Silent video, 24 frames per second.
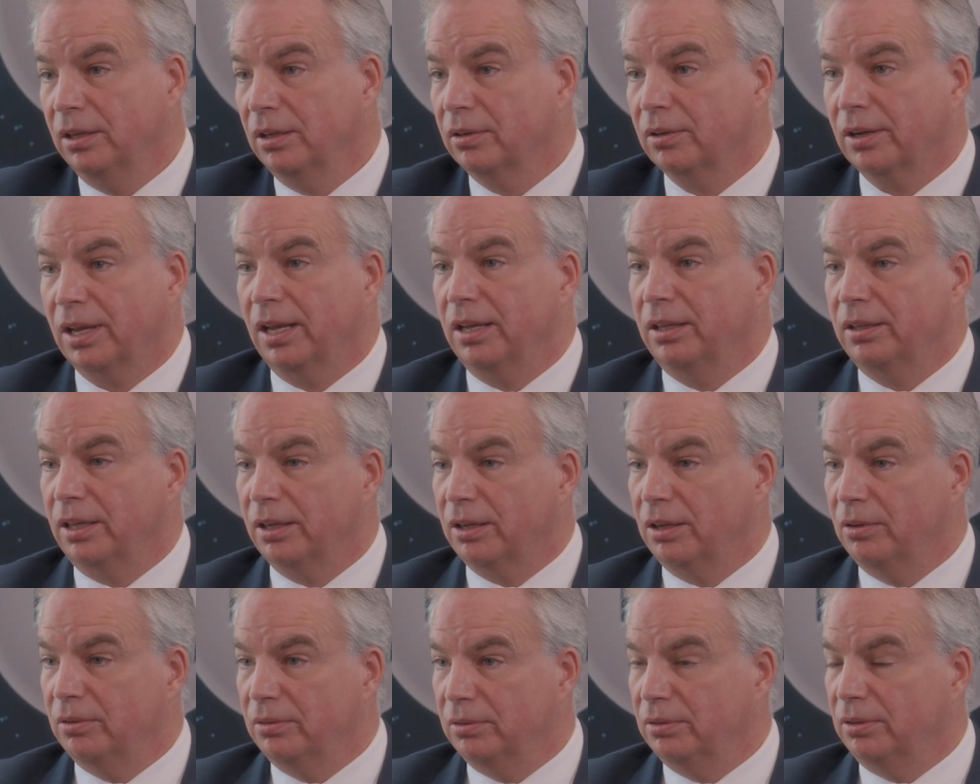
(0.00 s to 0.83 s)
okay,
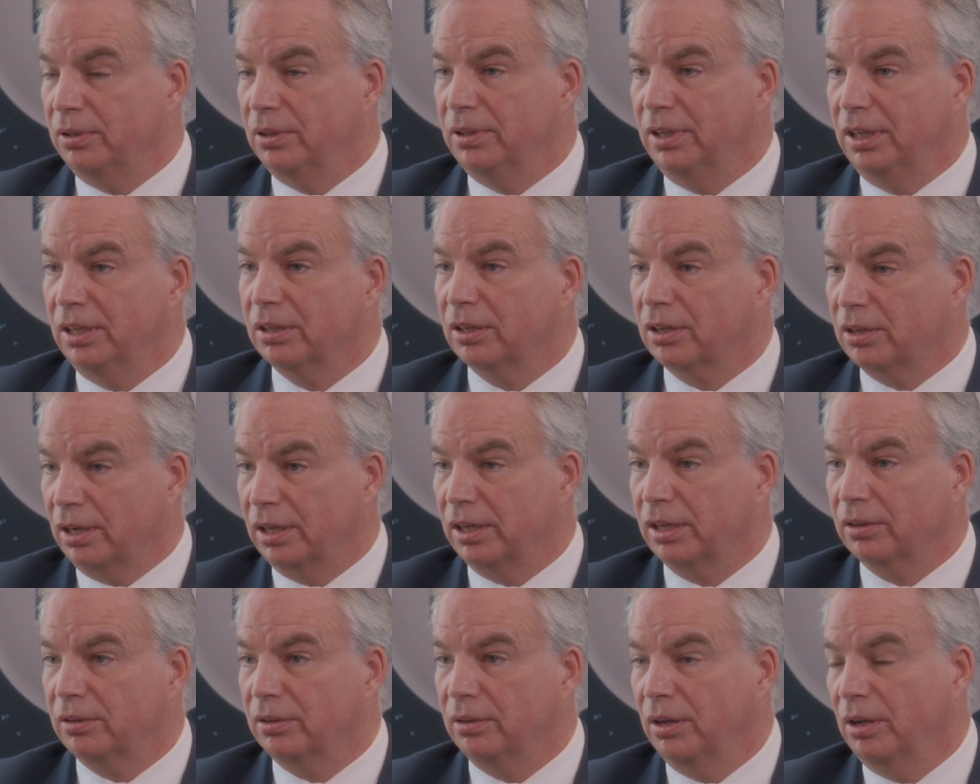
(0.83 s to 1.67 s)
you need to
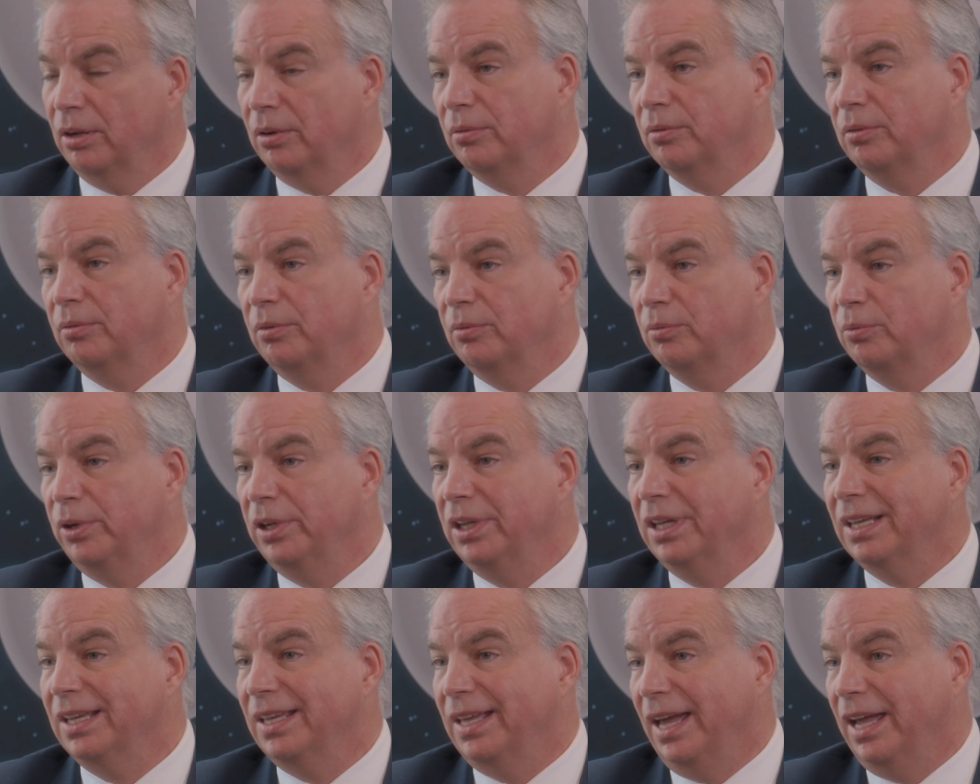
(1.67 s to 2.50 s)
kind of
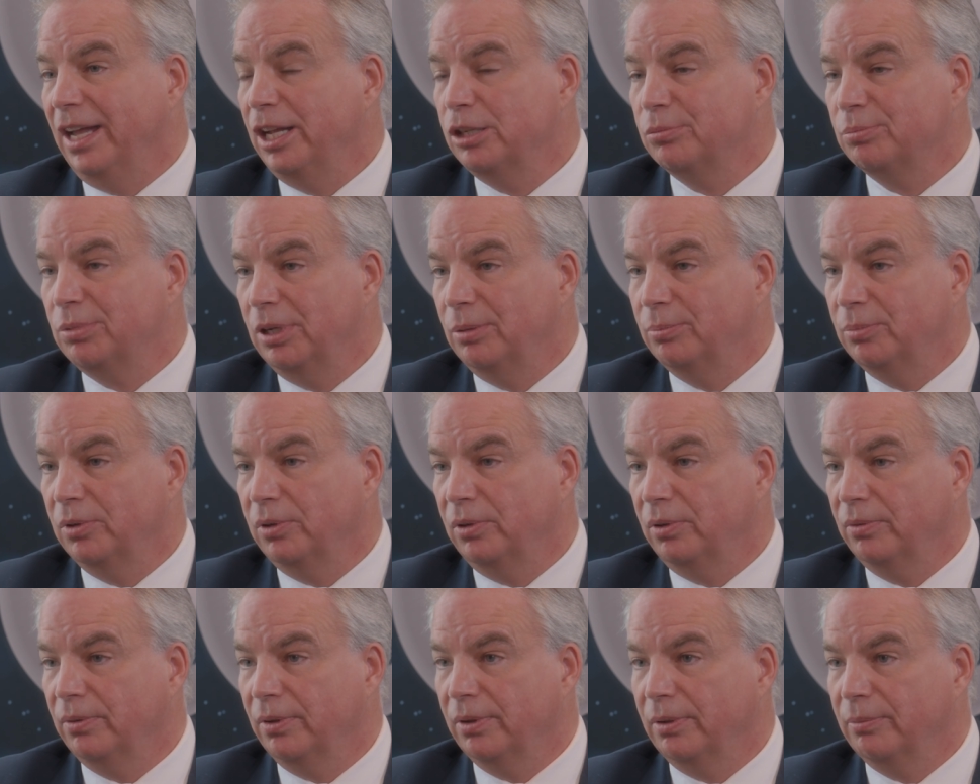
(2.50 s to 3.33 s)
re-engage
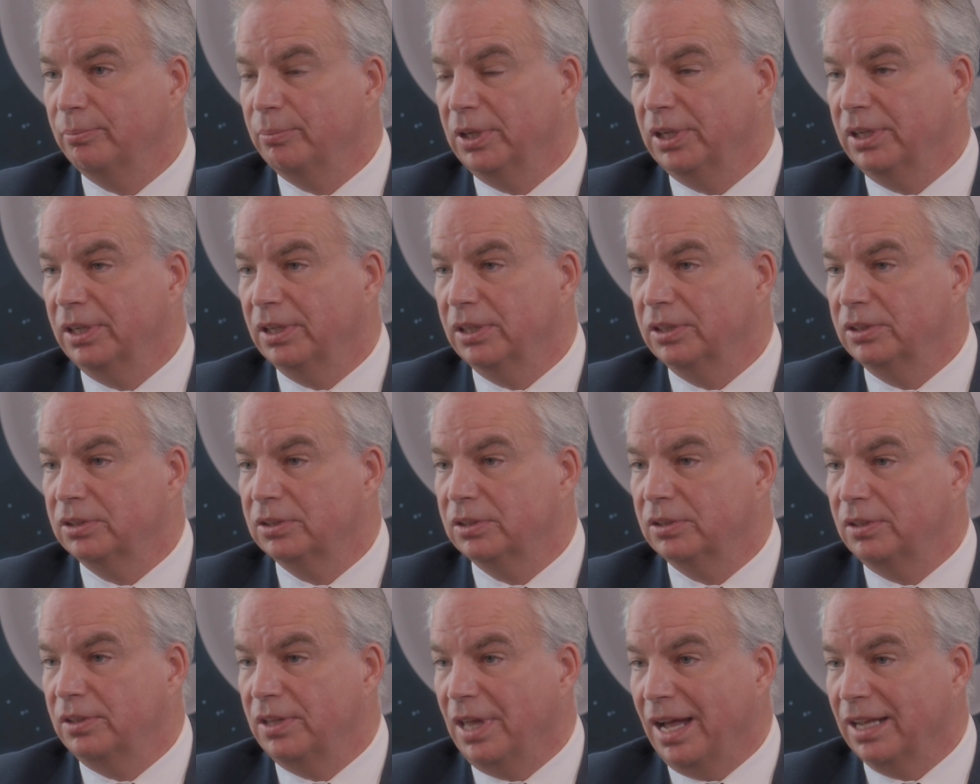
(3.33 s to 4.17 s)
people,
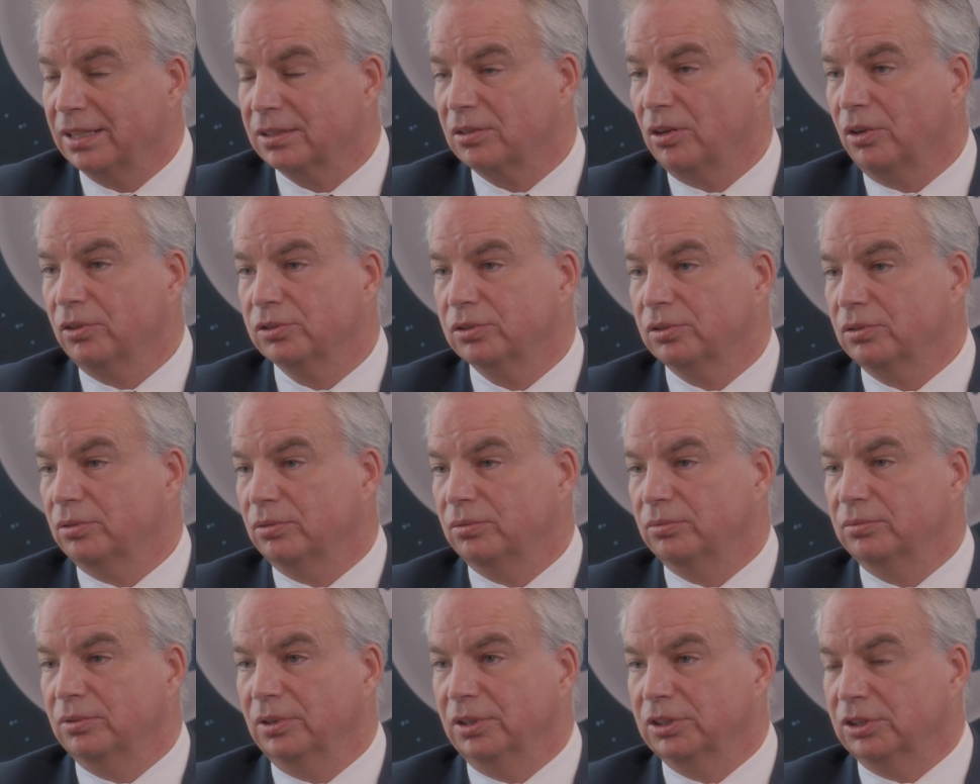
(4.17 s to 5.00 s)
because that's
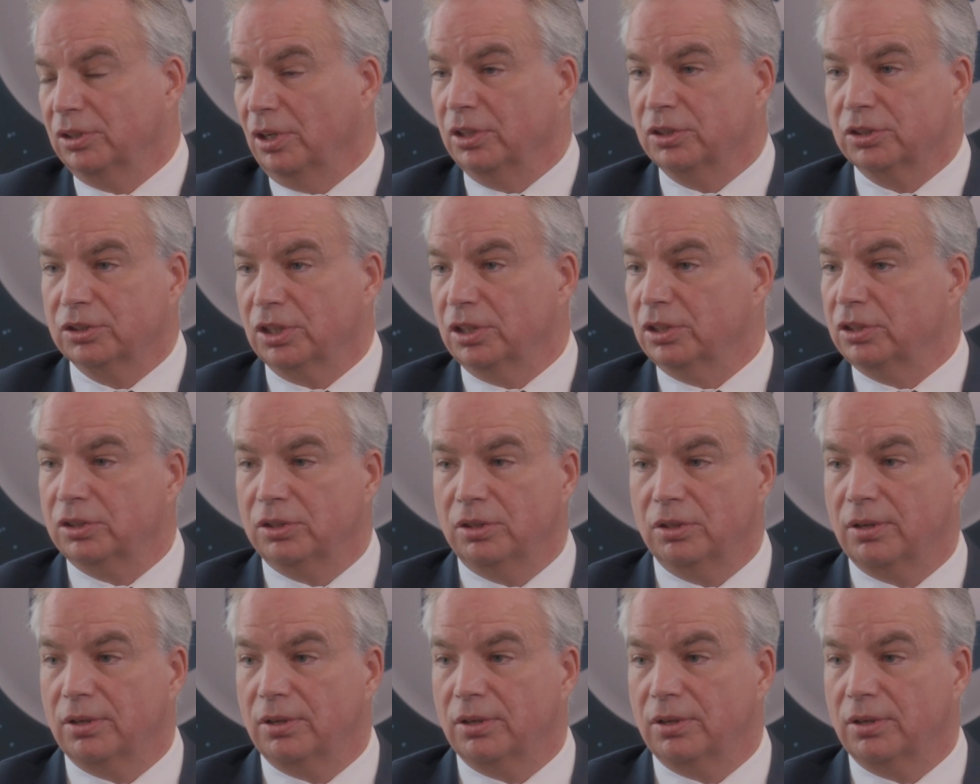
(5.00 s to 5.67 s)
also, it's not just